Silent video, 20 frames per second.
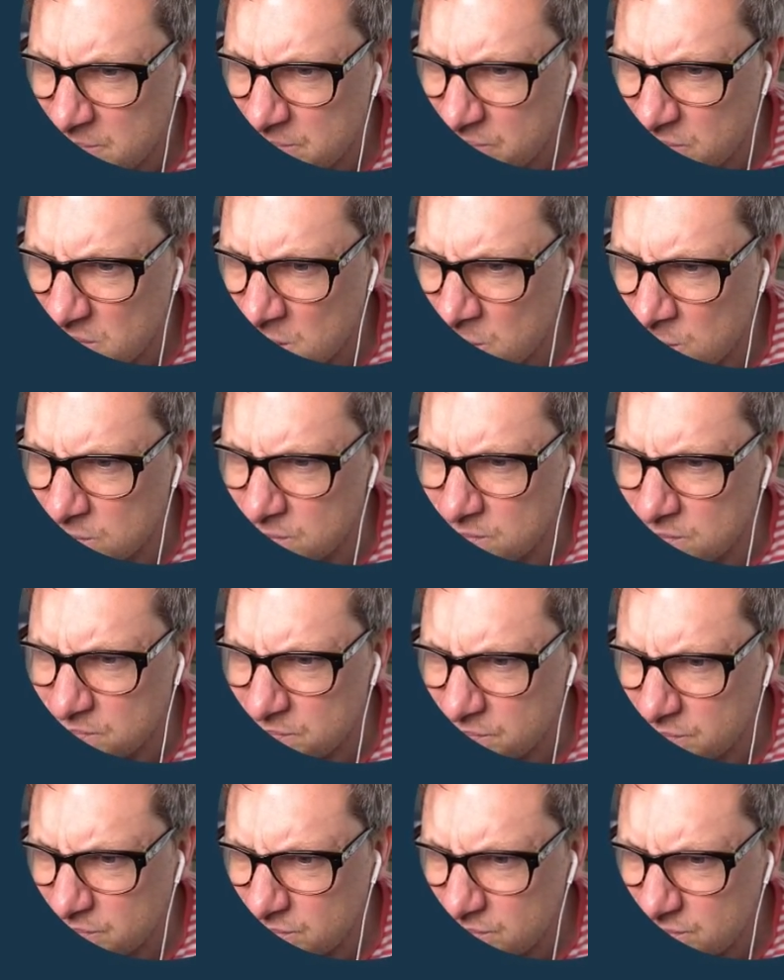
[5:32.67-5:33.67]
Oh,
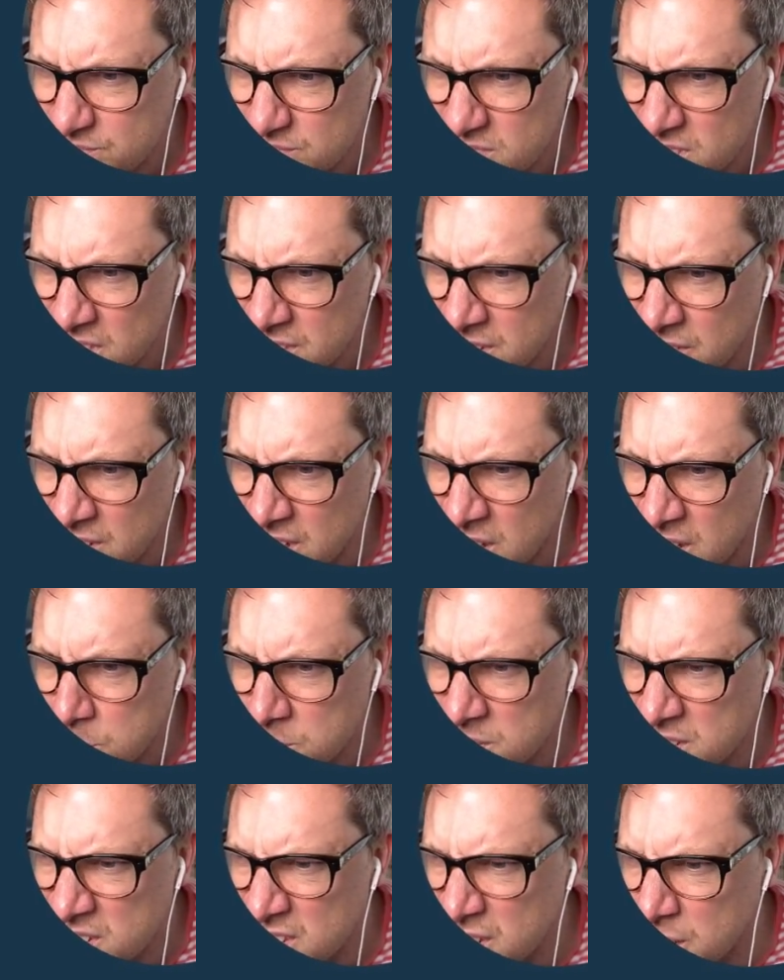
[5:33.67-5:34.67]
something
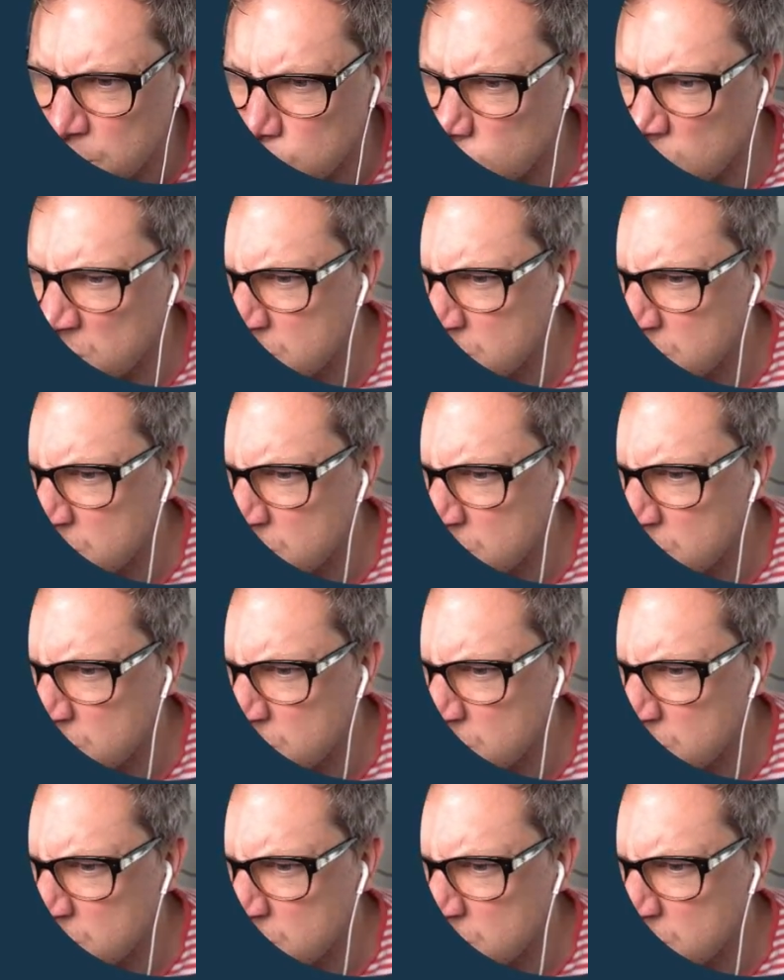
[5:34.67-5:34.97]
happened. There we go.